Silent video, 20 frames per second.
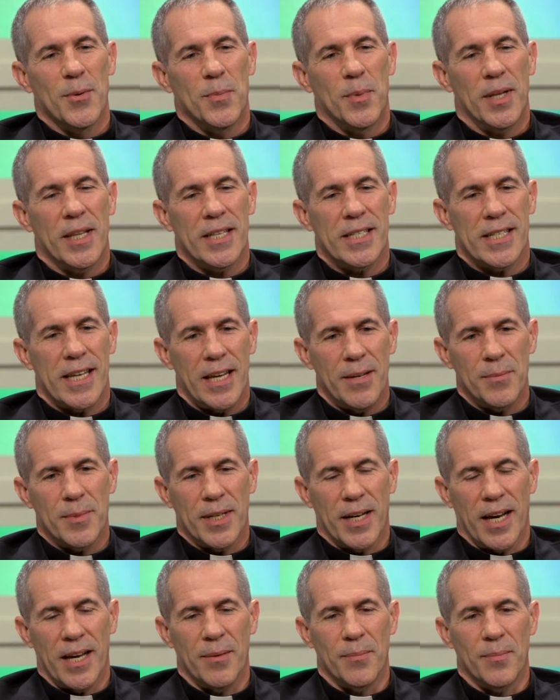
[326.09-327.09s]
But at the same
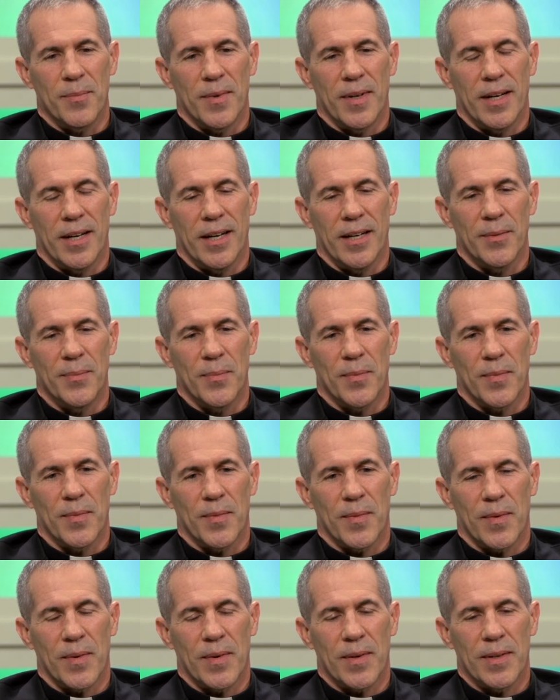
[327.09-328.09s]
time,
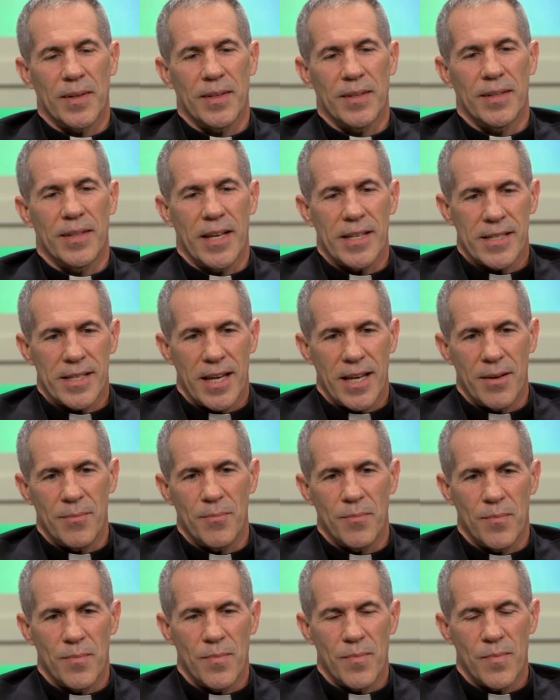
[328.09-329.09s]
in that
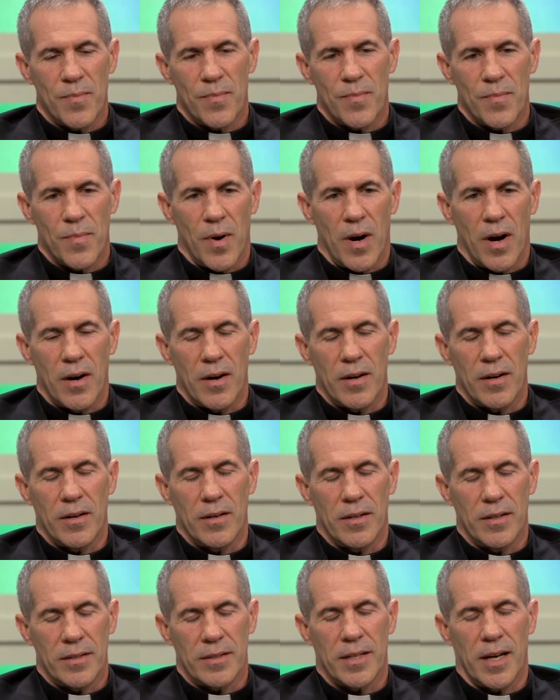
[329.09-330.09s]
same
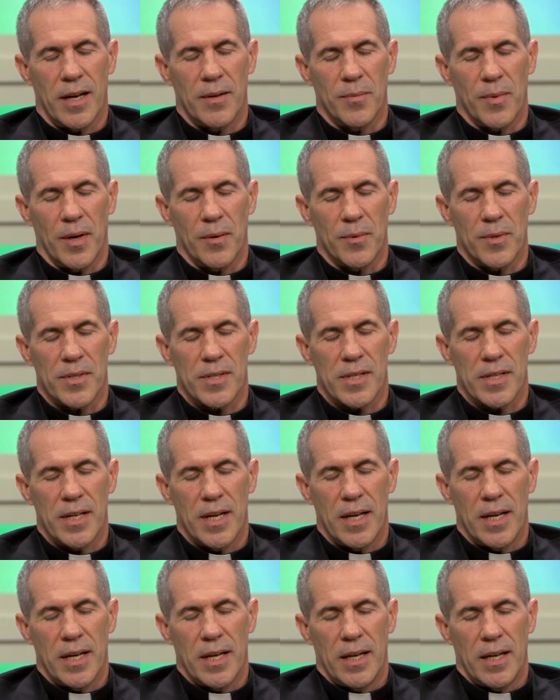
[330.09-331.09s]
part time, I was,
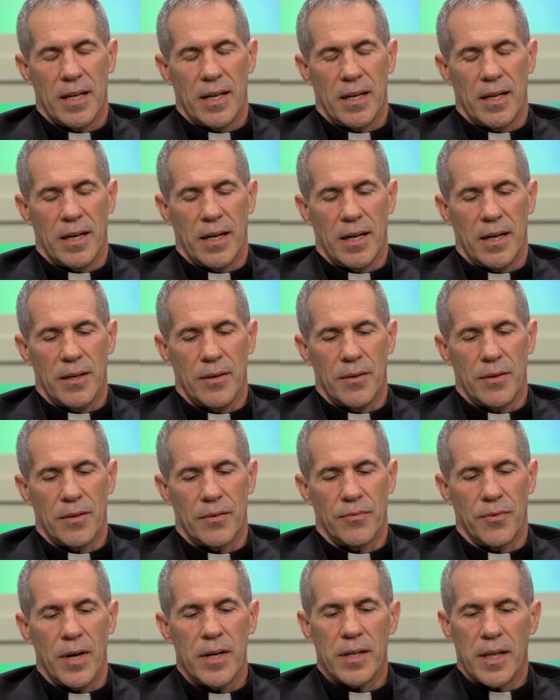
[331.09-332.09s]
a
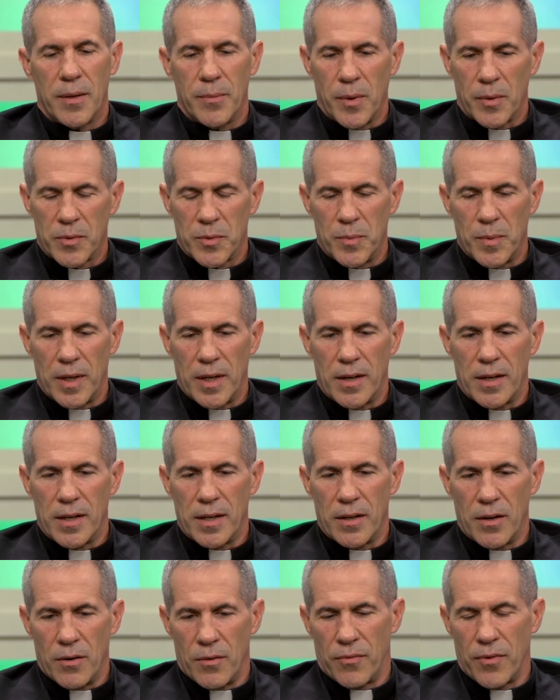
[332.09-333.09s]
friend came up to me,
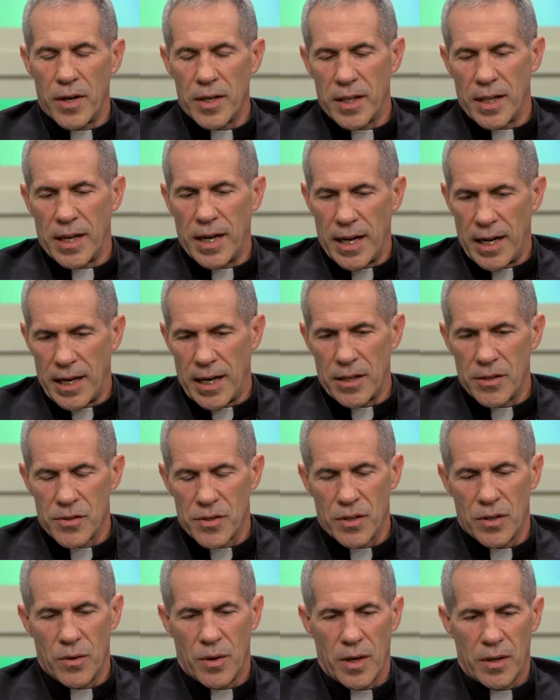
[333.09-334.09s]
a friend that I
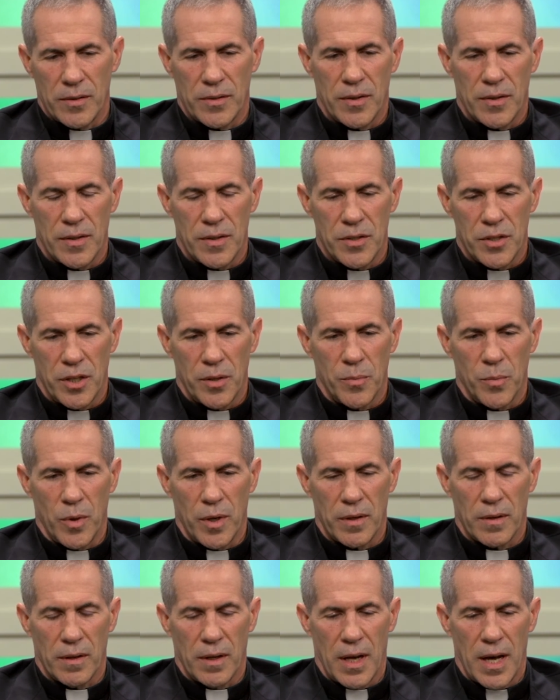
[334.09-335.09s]
used to go out to the gym
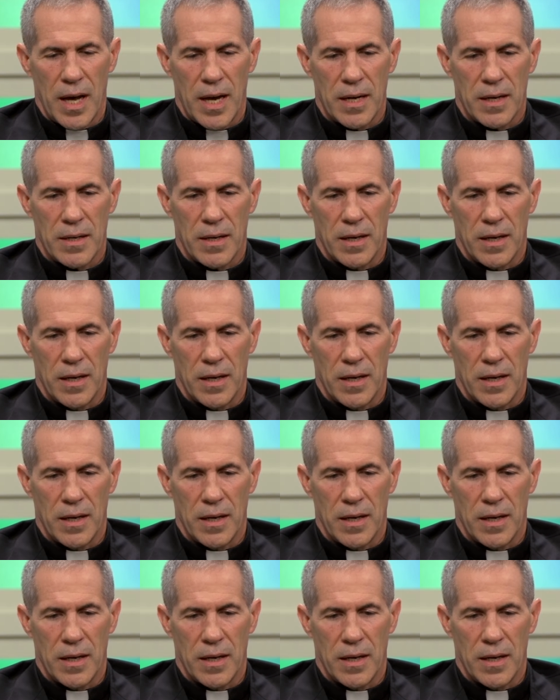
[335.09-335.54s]
with a lot.